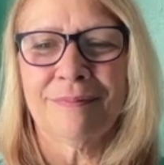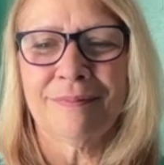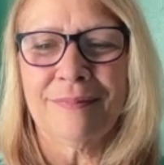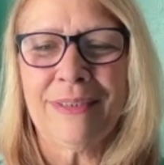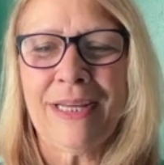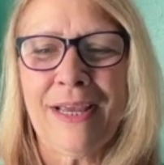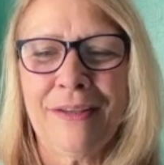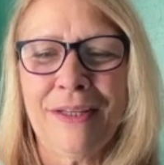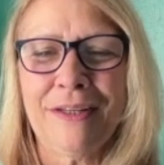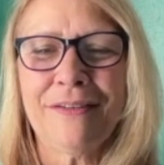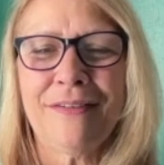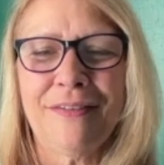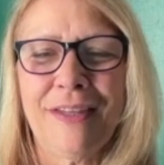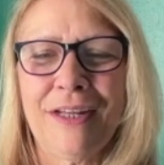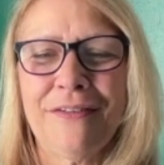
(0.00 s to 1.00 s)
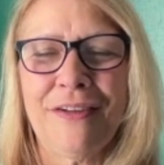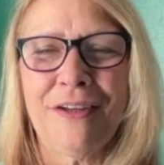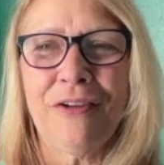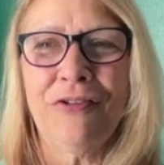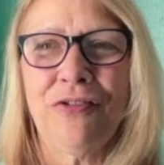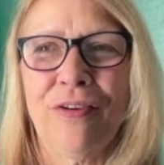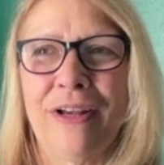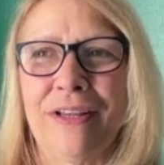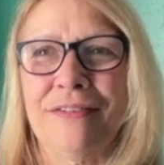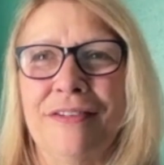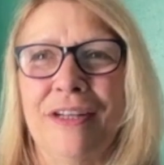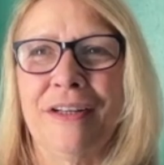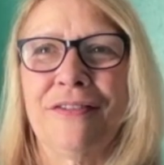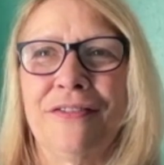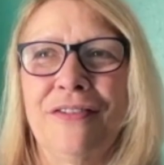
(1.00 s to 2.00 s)
Yeah, that's
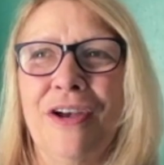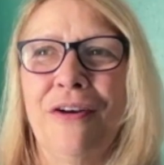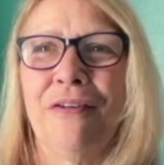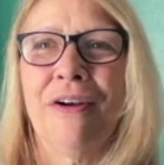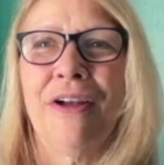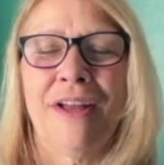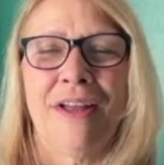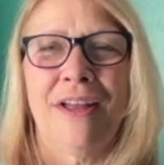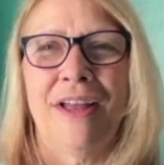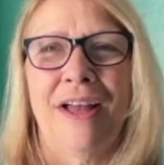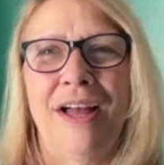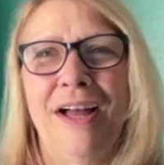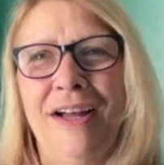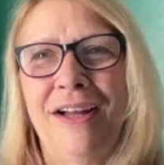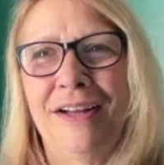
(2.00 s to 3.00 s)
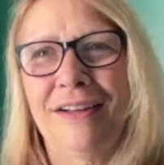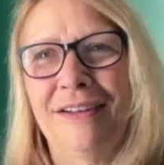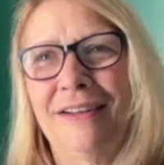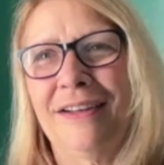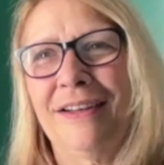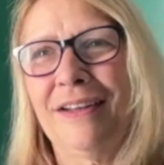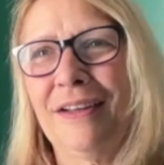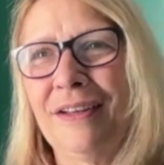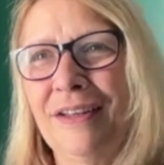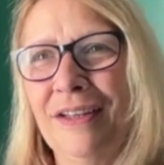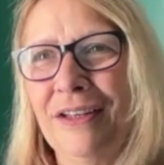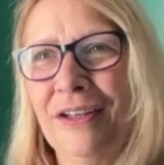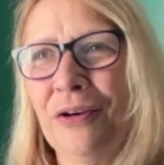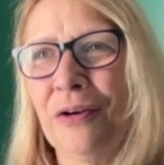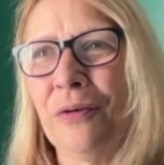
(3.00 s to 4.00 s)
interesting. So, uh,
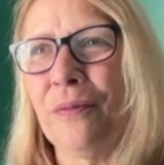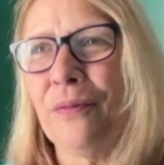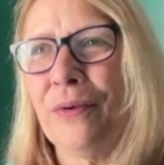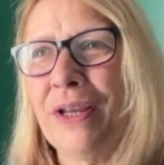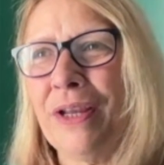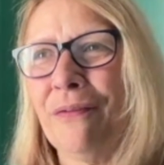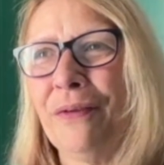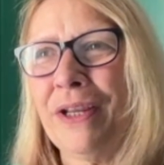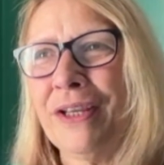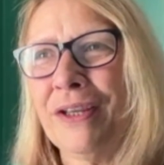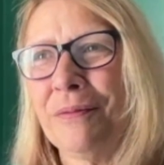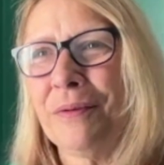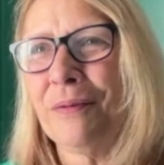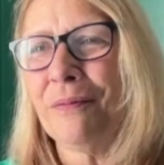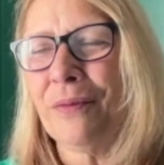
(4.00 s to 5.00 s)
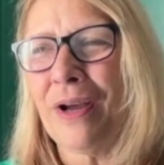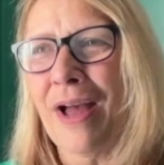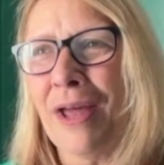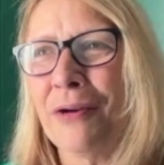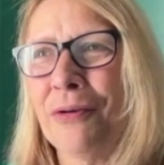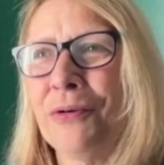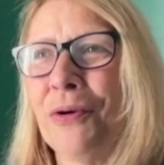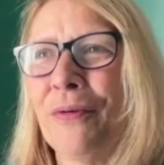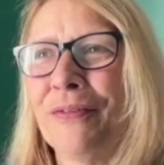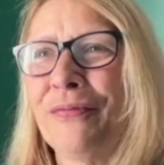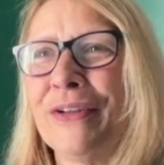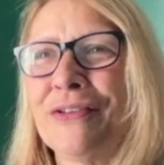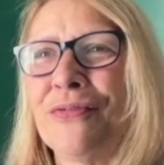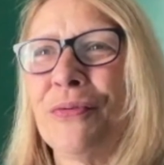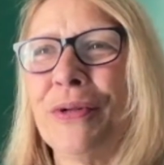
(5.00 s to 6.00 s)
we could. I don't know if
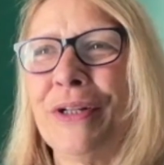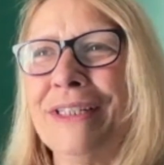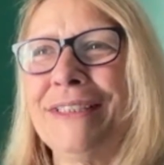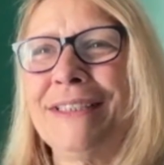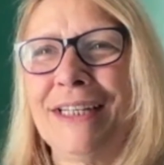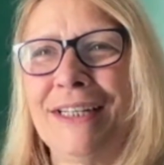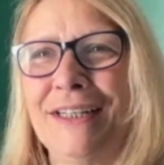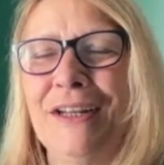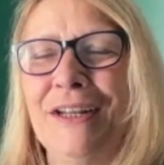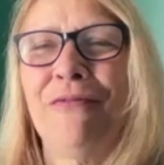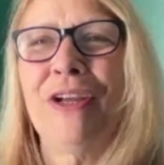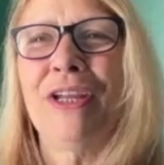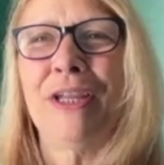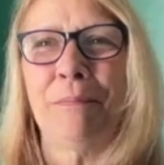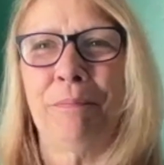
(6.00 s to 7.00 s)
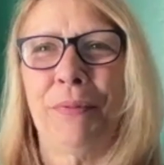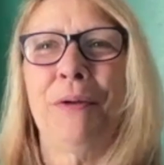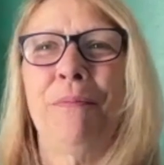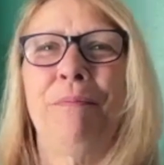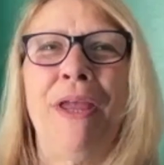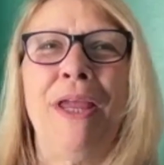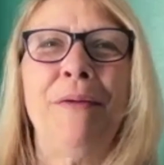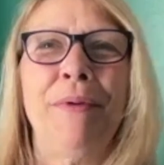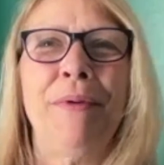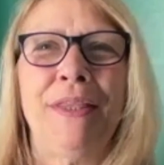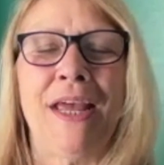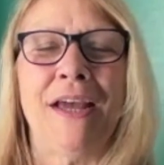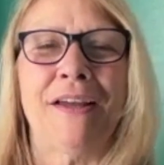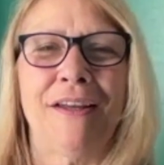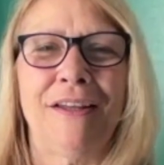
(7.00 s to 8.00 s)
it's really significant, but it may be
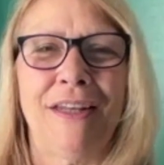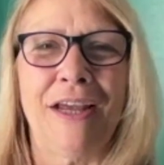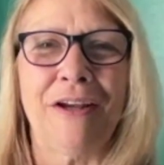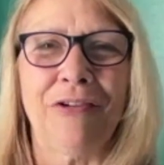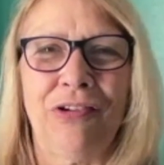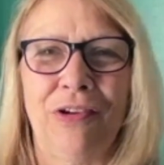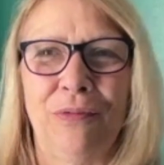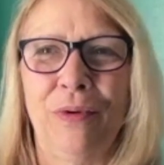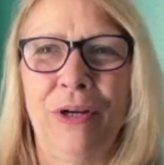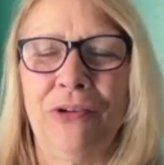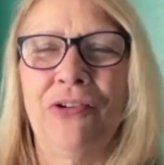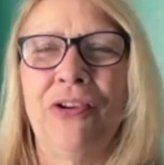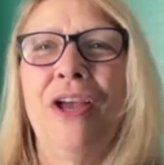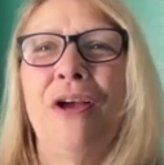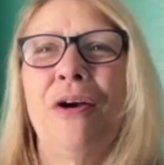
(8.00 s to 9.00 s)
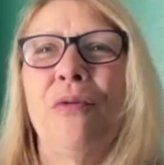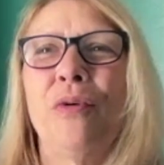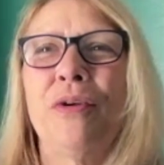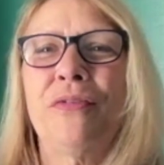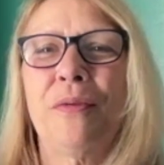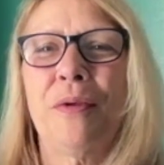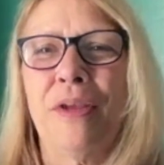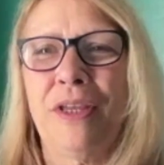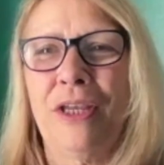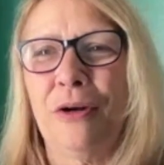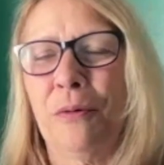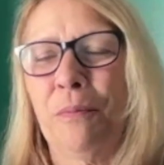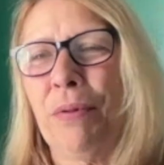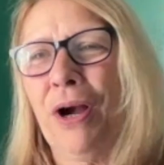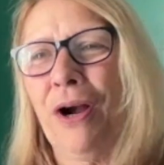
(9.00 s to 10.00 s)
that connection, which was,
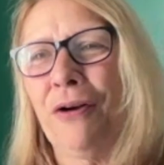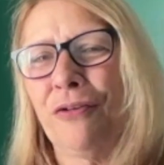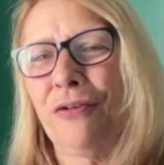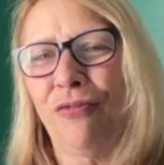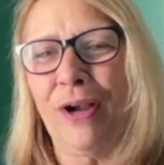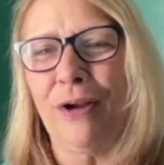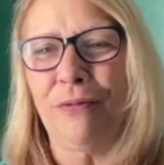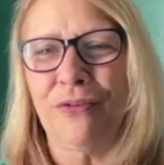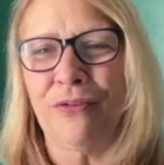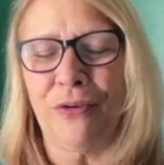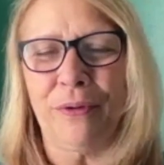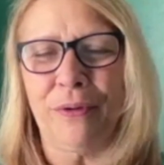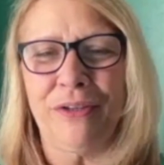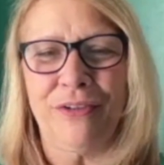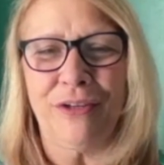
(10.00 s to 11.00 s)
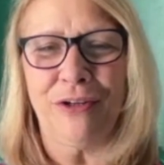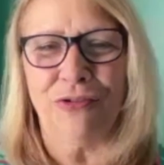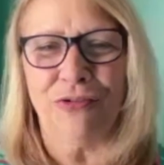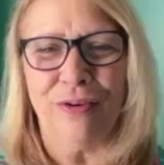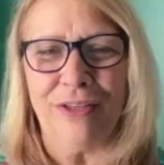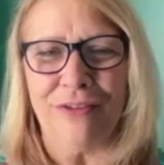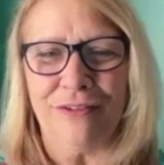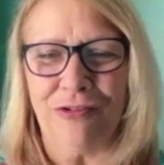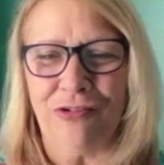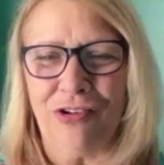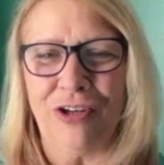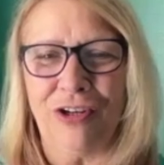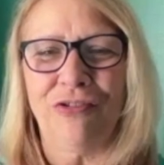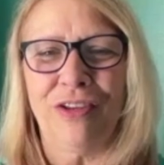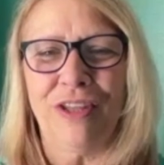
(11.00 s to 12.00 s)
part of why it was so easy to
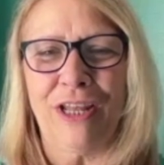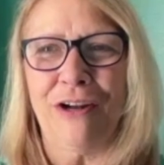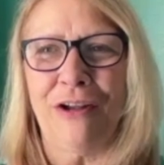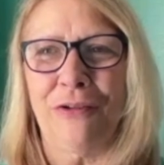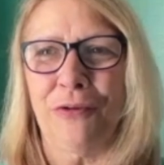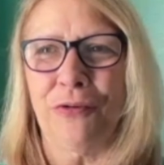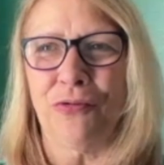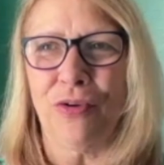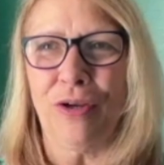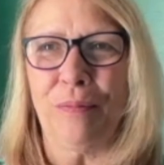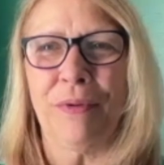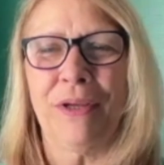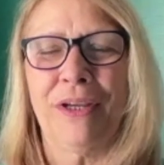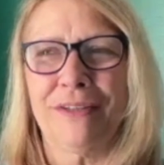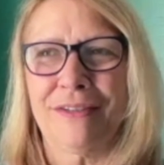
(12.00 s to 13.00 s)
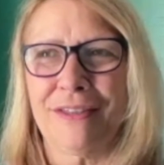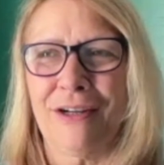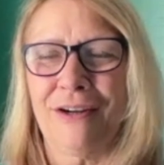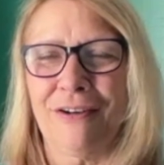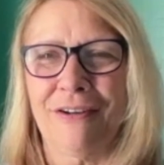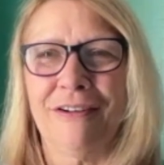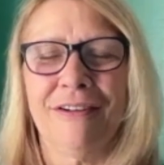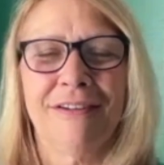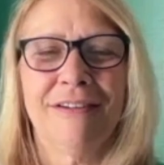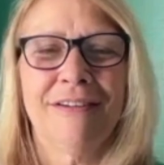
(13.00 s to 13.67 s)
transition into that other dream because there